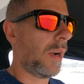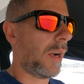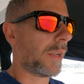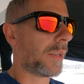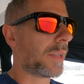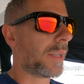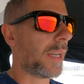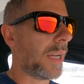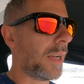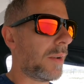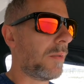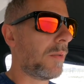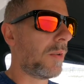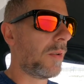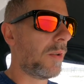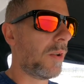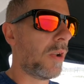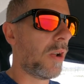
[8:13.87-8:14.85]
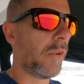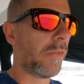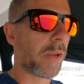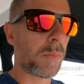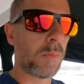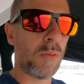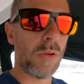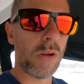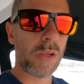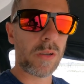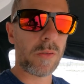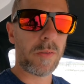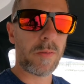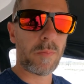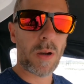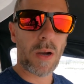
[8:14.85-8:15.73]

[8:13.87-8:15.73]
I'd say, nervous points of